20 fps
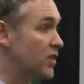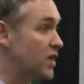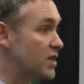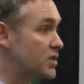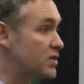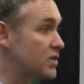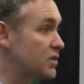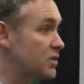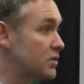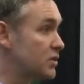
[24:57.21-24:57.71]

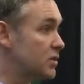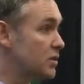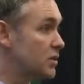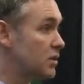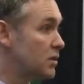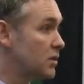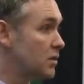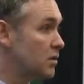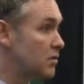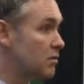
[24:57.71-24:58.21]
this.
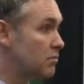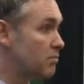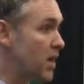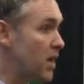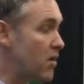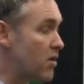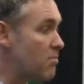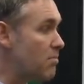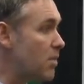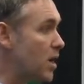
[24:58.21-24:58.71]

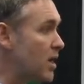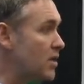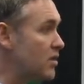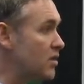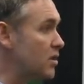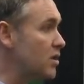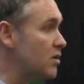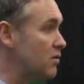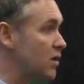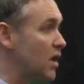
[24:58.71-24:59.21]
Bear in mind
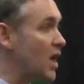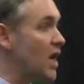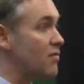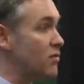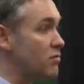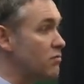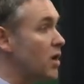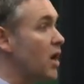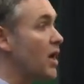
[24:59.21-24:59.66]
that you're going to have a